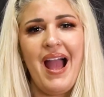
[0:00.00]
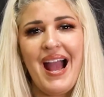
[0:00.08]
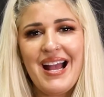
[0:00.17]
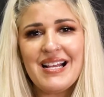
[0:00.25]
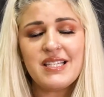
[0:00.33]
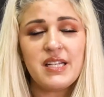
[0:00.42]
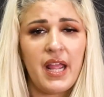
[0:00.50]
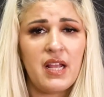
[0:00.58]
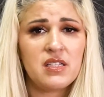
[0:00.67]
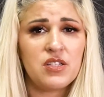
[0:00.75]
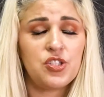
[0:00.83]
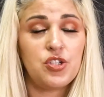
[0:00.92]
As an
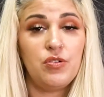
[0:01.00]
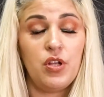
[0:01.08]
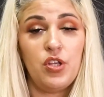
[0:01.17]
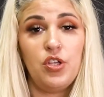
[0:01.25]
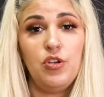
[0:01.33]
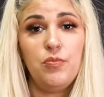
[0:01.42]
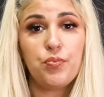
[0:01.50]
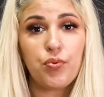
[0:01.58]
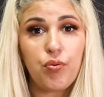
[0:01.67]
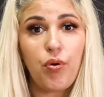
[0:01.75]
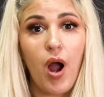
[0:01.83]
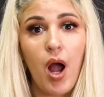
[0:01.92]
ASL student, you
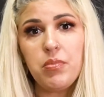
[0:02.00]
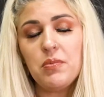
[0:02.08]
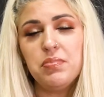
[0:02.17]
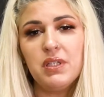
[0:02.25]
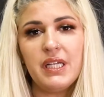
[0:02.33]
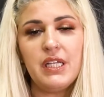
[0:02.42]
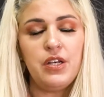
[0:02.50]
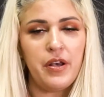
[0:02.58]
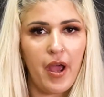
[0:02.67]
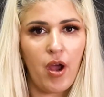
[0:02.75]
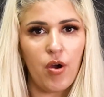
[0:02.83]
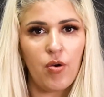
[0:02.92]
probably
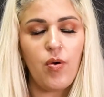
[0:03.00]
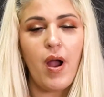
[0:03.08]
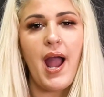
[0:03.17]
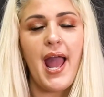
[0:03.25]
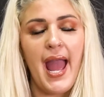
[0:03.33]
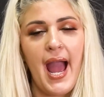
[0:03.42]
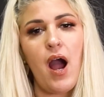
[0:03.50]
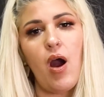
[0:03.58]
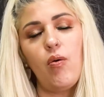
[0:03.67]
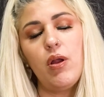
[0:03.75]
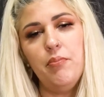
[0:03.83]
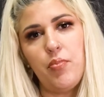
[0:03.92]
know
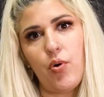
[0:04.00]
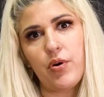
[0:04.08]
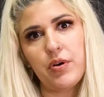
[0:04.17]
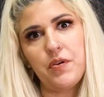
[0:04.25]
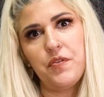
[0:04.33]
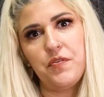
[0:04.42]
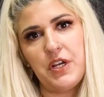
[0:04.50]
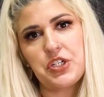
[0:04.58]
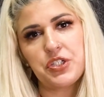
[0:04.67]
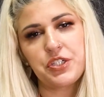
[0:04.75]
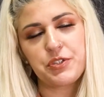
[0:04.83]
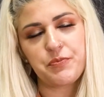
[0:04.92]
how important
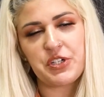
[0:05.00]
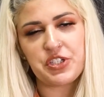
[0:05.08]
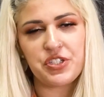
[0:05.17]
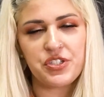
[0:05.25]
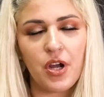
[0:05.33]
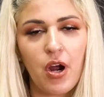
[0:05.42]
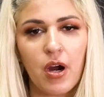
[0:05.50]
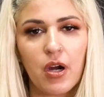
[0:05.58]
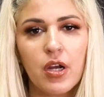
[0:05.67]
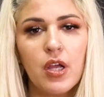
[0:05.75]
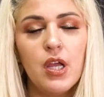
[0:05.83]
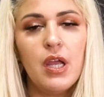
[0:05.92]
facial expressions are.
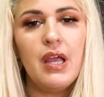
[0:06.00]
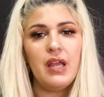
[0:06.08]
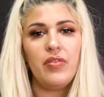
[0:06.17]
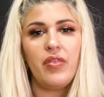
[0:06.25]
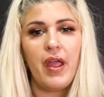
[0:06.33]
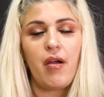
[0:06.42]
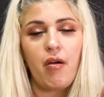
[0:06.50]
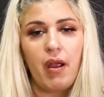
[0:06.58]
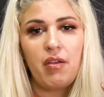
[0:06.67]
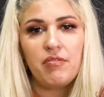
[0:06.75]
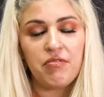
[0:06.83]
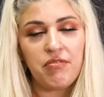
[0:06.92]
They are
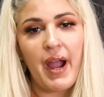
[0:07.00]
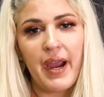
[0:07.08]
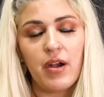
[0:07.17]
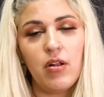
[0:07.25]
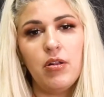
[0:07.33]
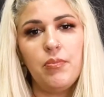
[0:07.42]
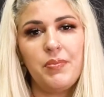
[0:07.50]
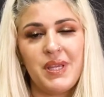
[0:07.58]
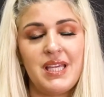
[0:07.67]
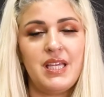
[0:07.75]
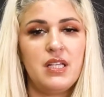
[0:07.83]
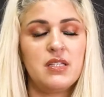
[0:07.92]
a vital
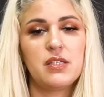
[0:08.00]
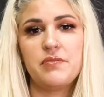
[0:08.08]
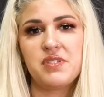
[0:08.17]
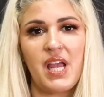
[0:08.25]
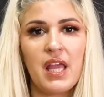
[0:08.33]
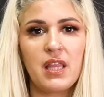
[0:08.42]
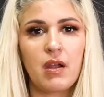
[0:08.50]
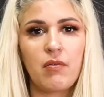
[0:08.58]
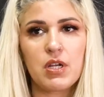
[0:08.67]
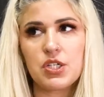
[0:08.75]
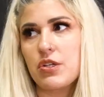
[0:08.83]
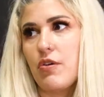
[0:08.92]
piece of sign
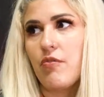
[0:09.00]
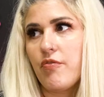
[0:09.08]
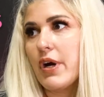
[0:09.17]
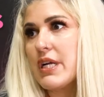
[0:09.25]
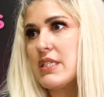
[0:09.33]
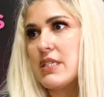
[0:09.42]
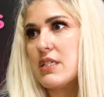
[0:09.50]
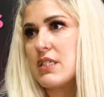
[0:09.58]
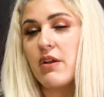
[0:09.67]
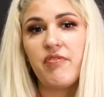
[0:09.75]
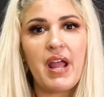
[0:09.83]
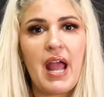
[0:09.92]
language. For instance,
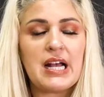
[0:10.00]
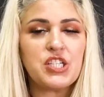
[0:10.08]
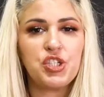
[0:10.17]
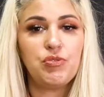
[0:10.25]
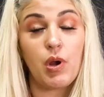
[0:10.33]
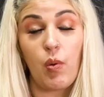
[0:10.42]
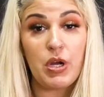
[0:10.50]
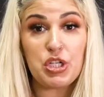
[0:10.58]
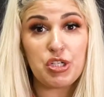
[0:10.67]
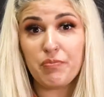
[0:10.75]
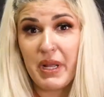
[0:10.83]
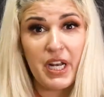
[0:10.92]
if I ask you a
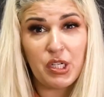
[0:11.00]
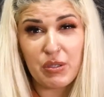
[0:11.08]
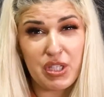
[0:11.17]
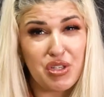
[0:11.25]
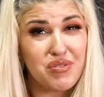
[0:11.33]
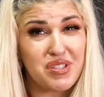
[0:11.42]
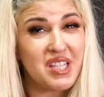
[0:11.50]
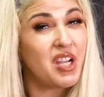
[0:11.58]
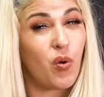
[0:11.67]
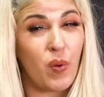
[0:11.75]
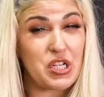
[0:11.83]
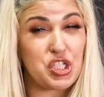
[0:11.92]
question but I don't use the
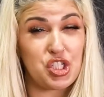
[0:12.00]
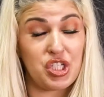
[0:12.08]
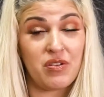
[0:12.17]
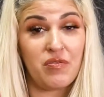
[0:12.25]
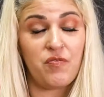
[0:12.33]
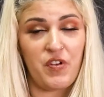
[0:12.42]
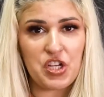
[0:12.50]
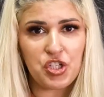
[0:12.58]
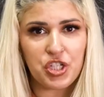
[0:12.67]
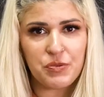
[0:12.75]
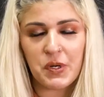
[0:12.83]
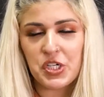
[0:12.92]
question facial
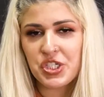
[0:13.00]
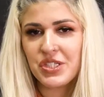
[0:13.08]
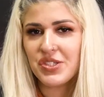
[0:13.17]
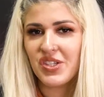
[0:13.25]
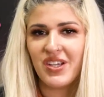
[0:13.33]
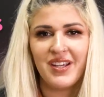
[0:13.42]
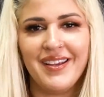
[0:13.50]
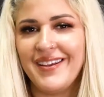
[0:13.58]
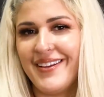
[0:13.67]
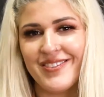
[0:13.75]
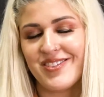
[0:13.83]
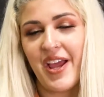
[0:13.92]
expressions,
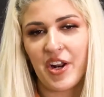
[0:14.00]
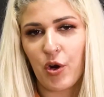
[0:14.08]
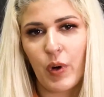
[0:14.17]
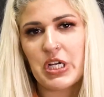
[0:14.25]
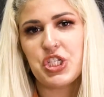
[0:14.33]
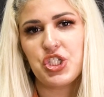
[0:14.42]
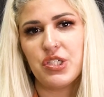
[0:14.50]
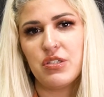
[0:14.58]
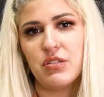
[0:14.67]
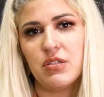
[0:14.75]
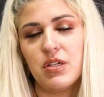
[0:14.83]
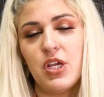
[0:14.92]
it's not a question.
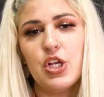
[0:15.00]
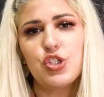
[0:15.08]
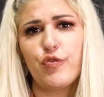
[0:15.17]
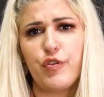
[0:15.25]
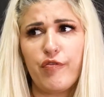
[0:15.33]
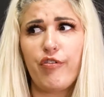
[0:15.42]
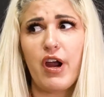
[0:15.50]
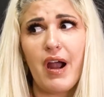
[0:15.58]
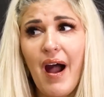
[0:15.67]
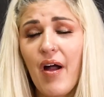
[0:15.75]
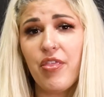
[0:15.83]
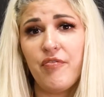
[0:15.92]
So if you
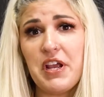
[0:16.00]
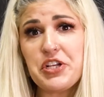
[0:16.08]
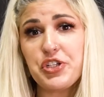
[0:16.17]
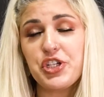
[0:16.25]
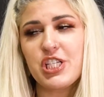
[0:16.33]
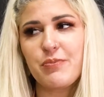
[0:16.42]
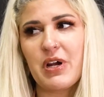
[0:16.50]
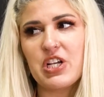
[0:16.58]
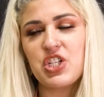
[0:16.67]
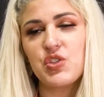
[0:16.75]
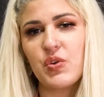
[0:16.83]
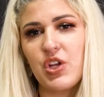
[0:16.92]
forgot the facial
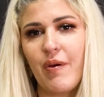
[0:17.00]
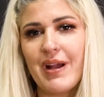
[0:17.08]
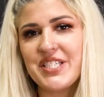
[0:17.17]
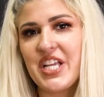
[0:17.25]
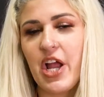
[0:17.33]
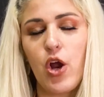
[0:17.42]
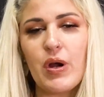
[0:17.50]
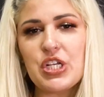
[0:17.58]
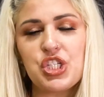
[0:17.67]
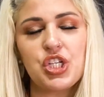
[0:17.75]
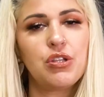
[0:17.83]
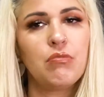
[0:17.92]
expressions when you're asking a
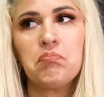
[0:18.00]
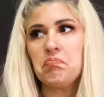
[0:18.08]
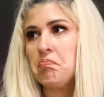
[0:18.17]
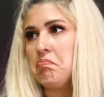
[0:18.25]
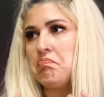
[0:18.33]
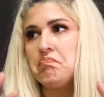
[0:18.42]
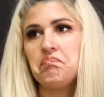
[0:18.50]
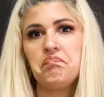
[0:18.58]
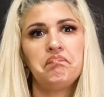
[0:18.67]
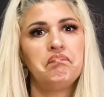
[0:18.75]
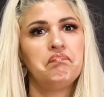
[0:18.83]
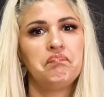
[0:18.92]
question,
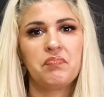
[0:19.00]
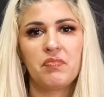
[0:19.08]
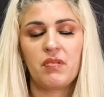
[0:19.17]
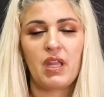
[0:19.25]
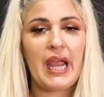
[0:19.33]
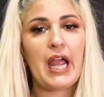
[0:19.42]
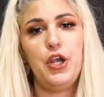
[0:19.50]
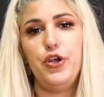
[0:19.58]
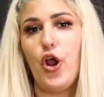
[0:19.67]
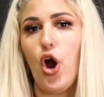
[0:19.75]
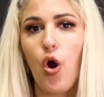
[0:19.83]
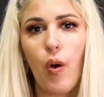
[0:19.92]
I got
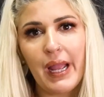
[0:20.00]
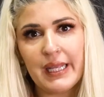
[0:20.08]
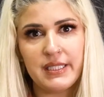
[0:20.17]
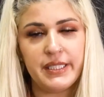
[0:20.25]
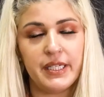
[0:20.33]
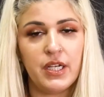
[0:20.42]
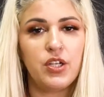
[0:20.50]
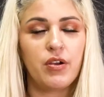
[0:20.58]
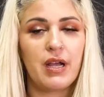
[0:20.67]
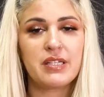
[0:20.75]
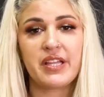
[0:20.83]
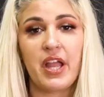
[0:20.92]
no idea you're
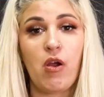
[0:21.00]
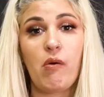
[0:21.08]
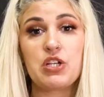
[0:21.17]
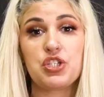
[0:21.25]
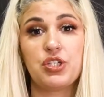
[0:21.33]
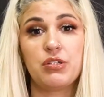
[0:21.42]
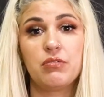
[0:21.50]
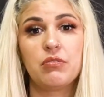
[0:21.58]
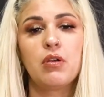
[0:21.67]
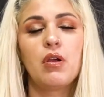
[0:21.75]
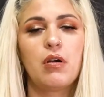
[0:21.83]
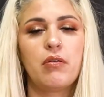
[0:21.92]
asking a question,
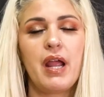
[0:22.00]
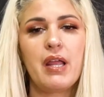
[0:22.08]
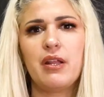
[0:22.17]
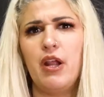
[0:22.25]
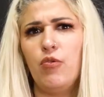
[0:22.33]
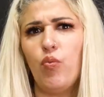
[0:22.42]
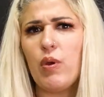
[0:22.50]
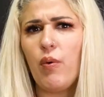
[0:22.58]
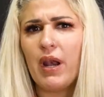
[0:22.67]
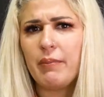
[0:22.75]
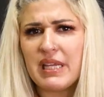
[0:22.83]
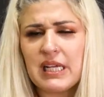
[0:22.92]
right? And we
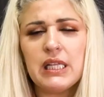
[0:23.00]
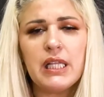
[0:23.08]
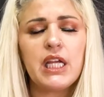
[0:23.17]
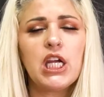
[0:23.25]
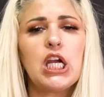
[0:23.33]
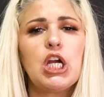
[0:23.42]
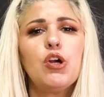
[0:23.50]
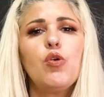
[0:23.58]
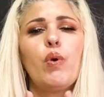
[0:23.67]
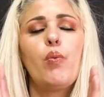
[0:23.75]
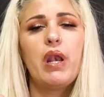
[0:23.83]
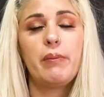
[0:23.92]
want to be clear,
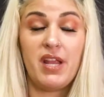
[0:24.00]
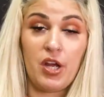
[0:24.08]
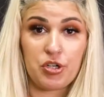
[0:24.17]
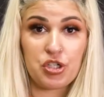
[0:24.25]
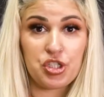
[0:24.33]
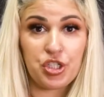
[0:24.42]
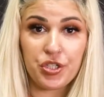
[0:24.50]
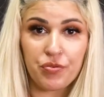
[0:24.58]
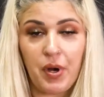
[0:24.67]
we want to be understood,